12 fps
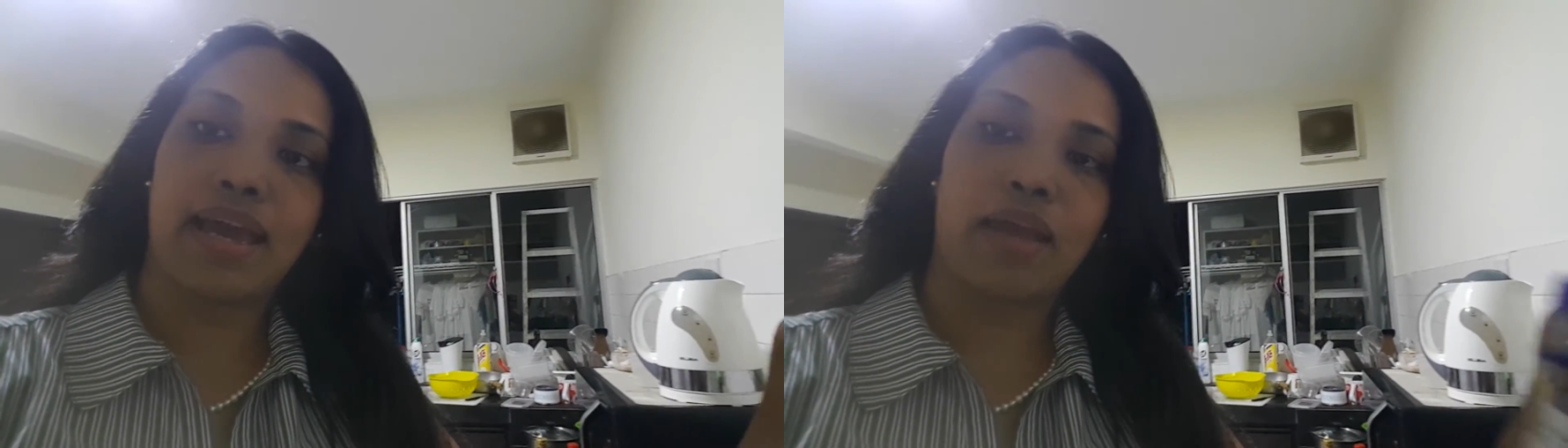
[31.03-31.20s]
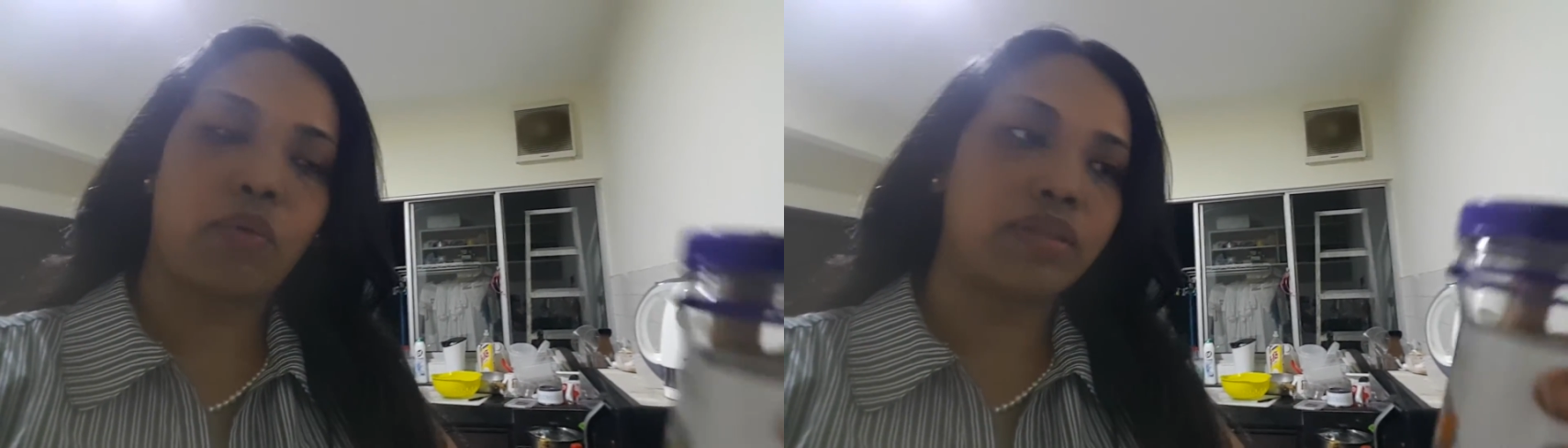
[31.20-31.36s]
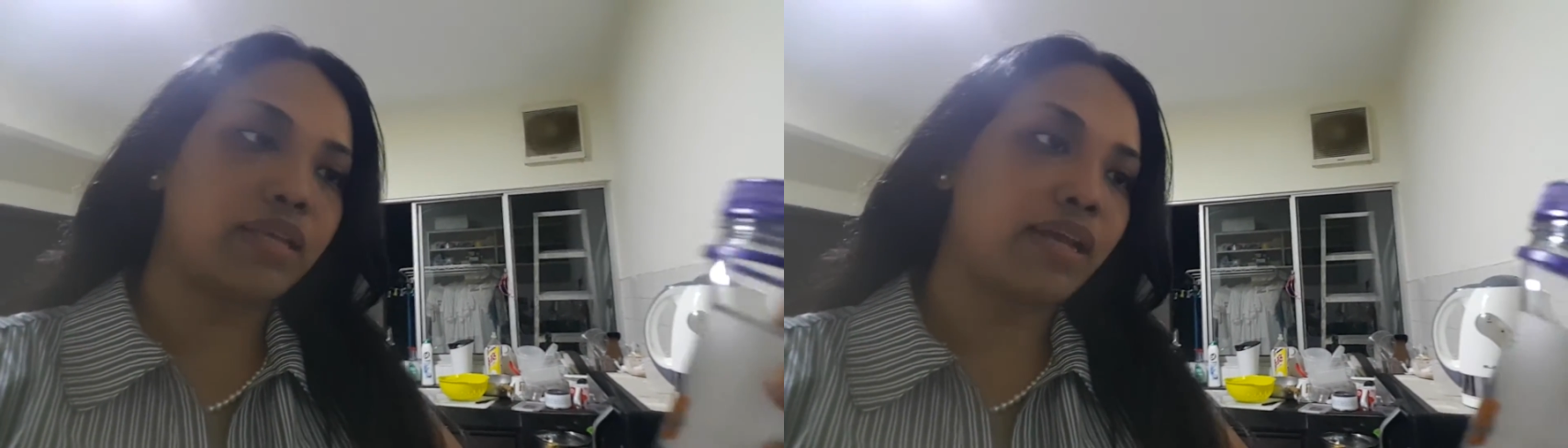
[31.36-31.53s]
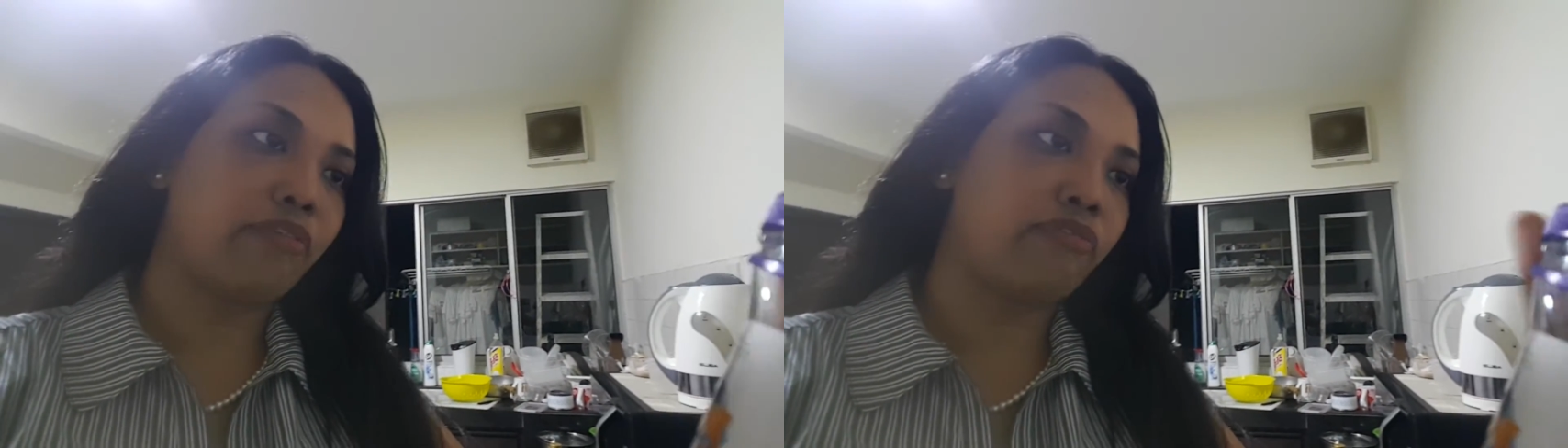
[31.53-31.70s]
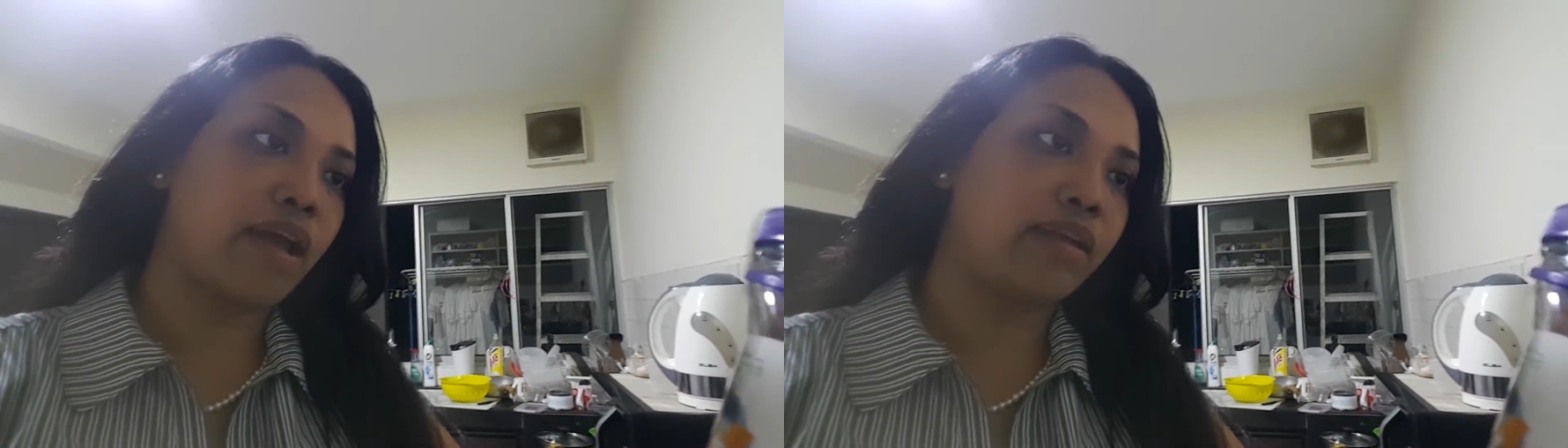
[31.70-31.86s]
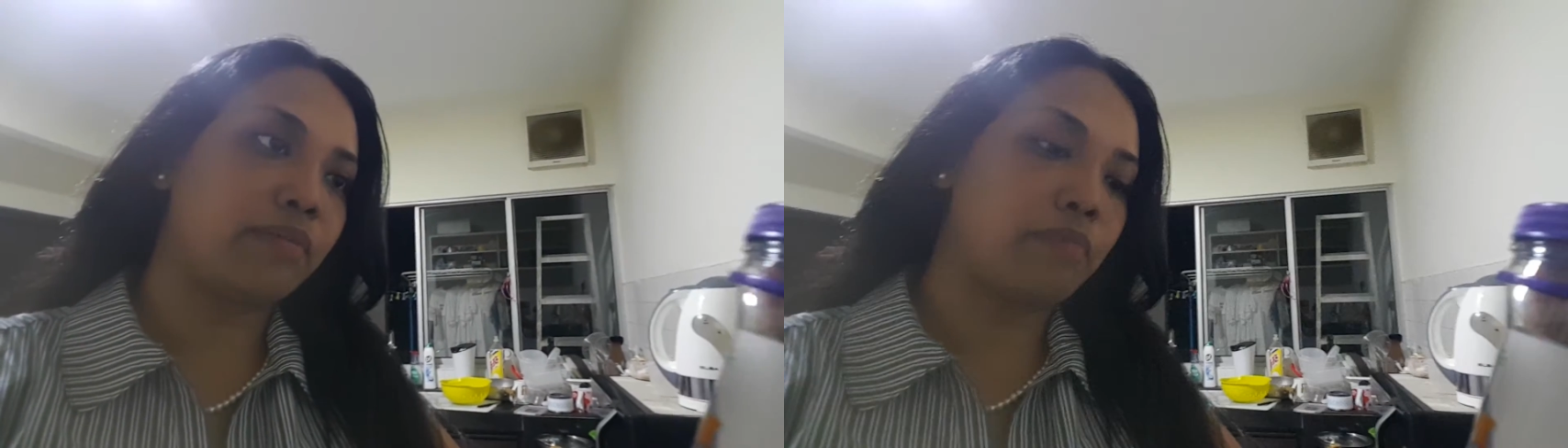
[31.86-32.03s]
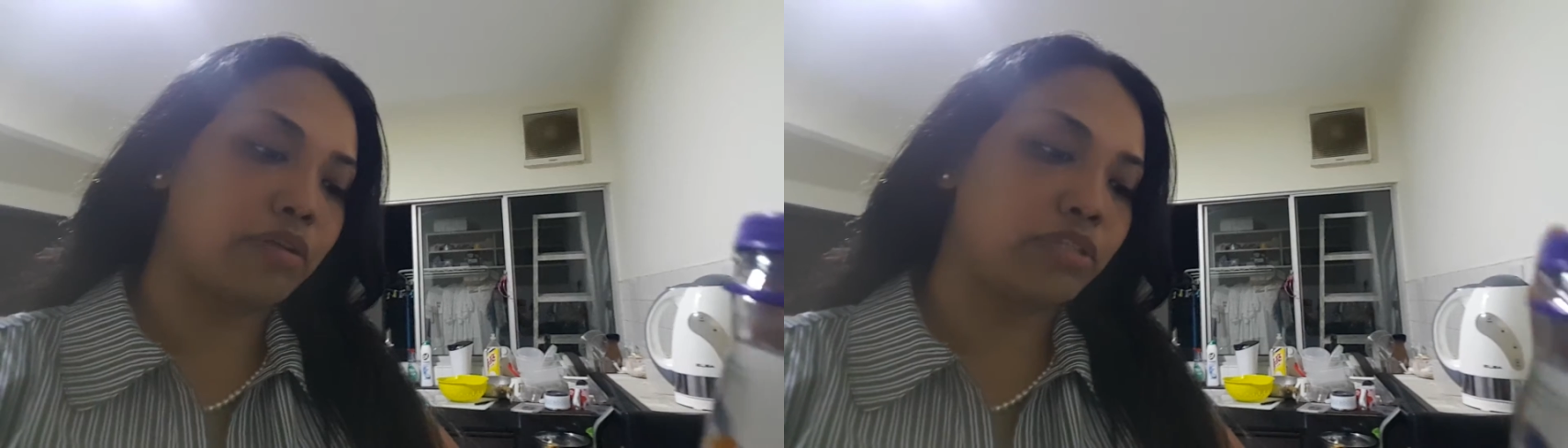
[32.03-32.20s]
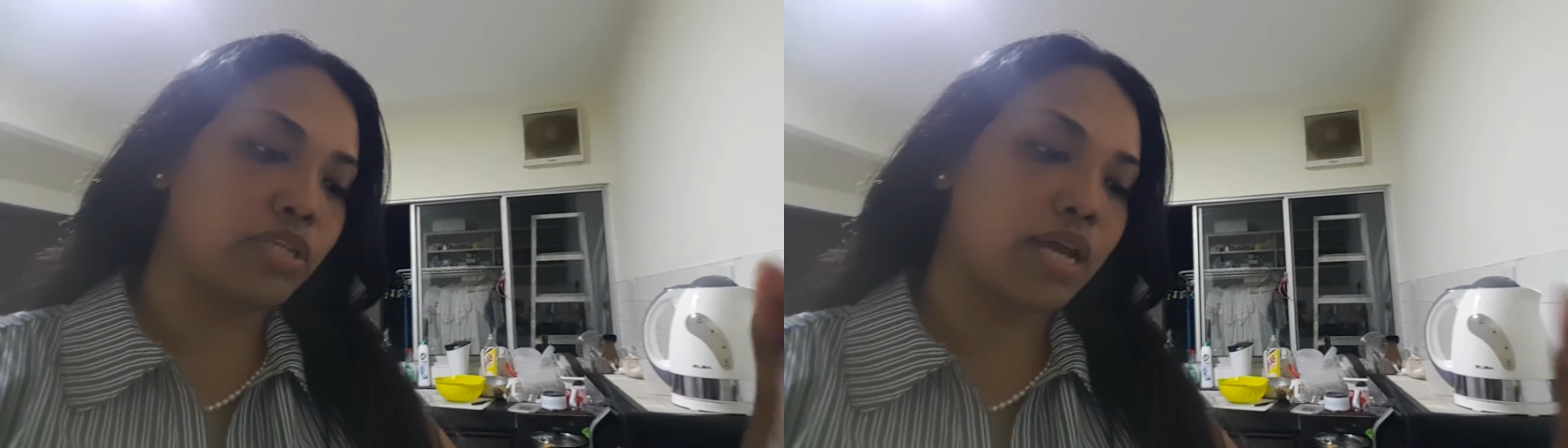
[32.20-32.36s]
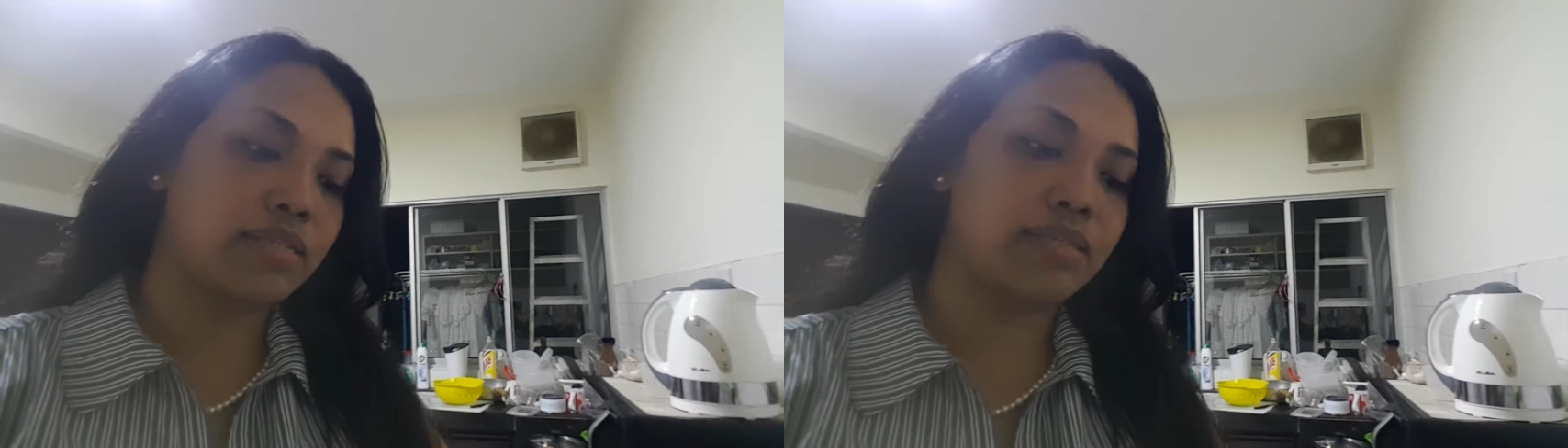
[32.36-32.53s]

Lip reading: and one thing I find about chia